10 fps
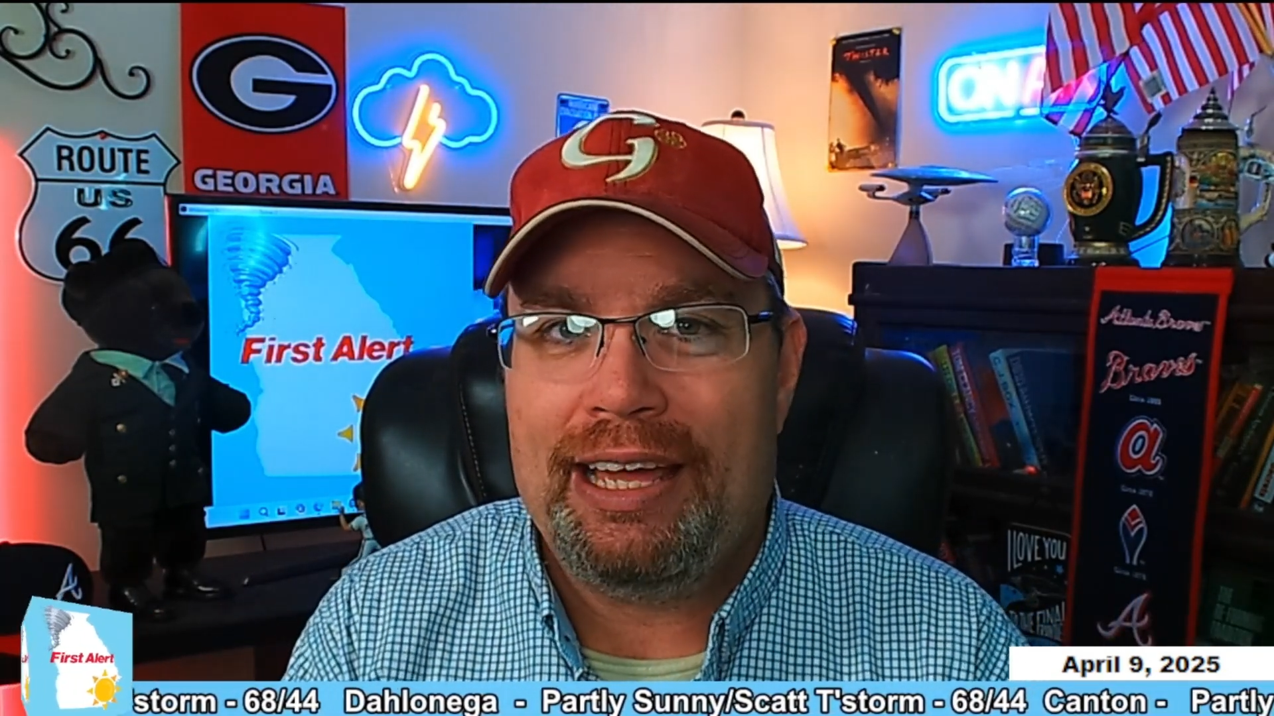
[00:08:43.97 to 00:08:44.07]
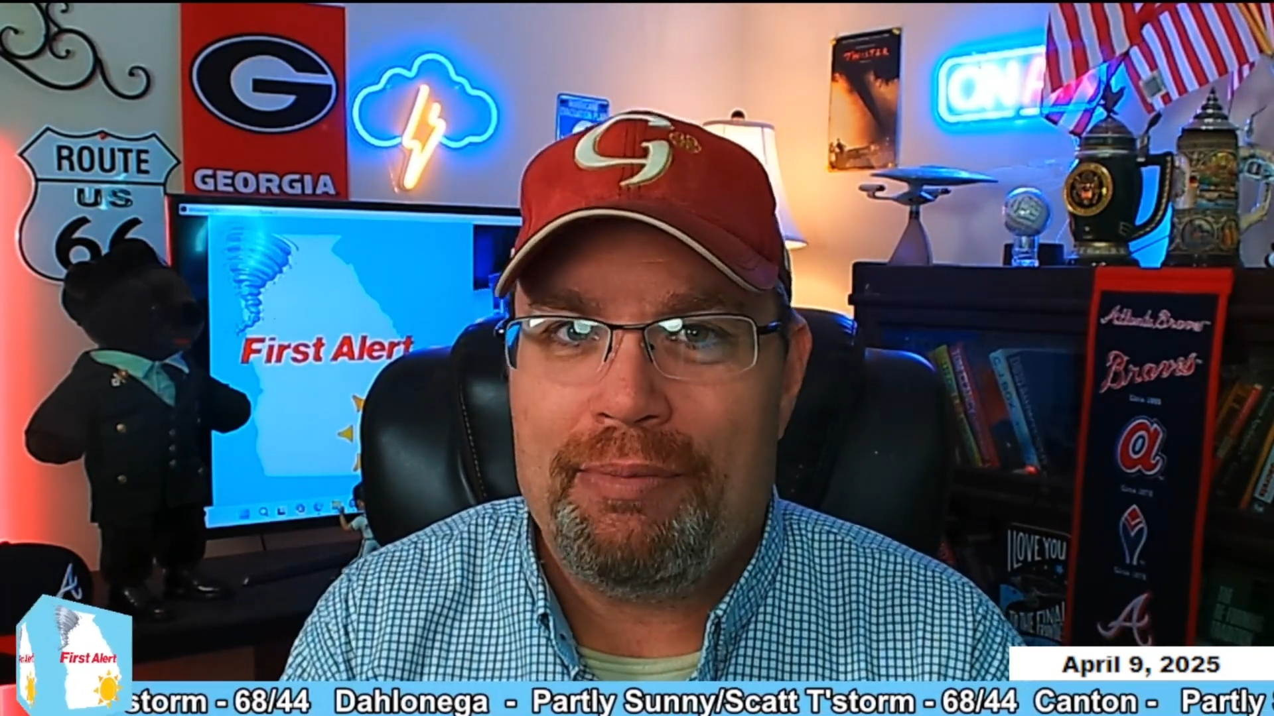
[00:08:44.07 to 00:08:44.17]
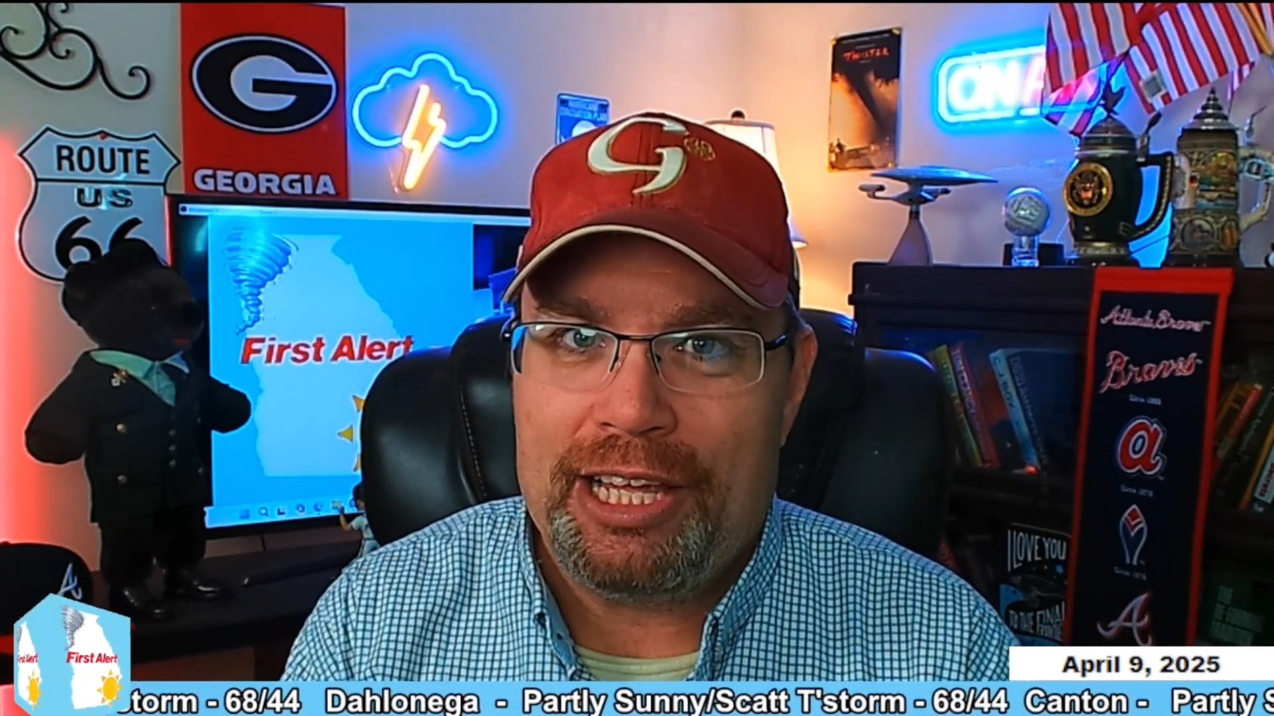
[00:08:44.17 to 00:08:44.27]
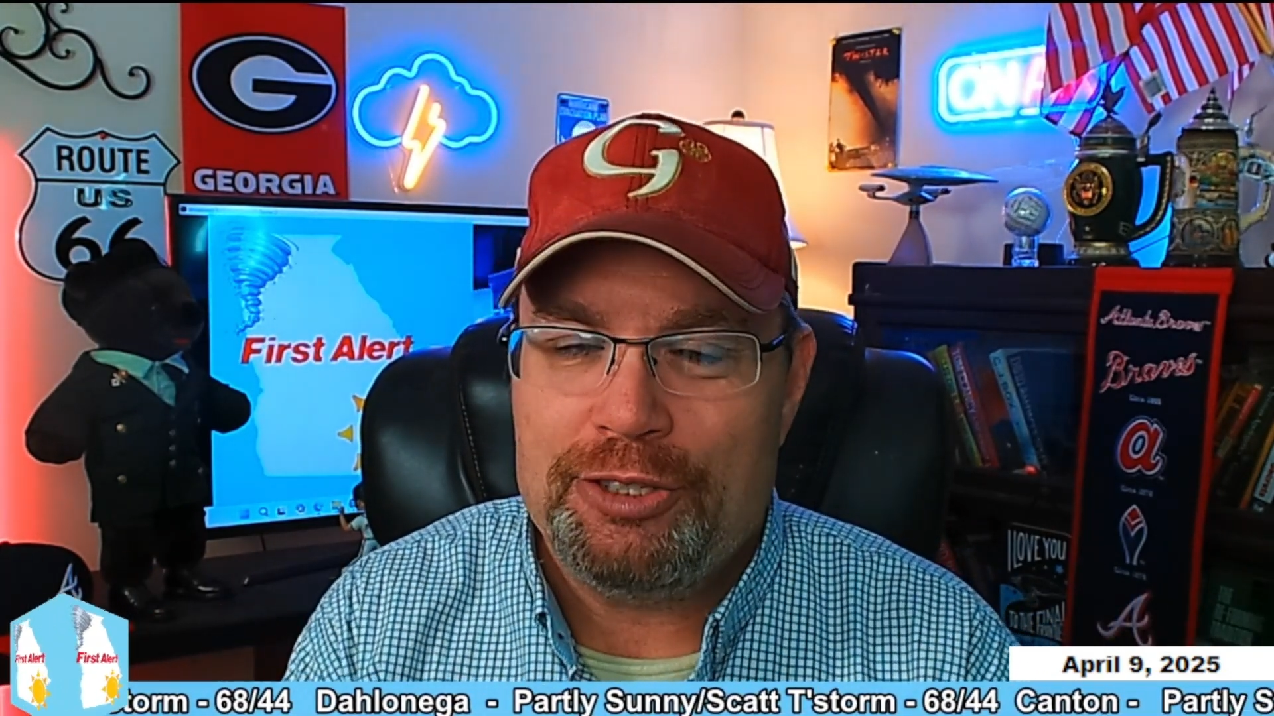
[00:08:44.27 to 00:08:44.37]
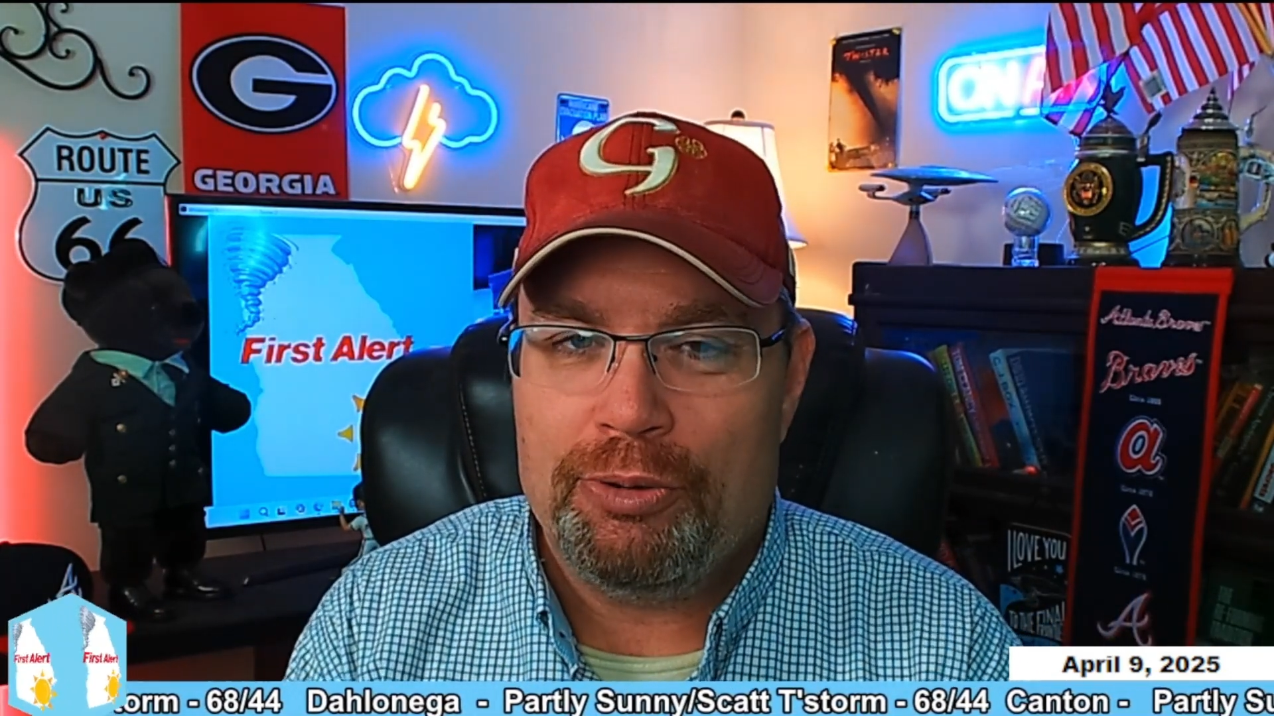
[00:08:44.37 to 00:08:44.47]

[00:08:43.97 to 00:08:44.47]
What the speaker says: That means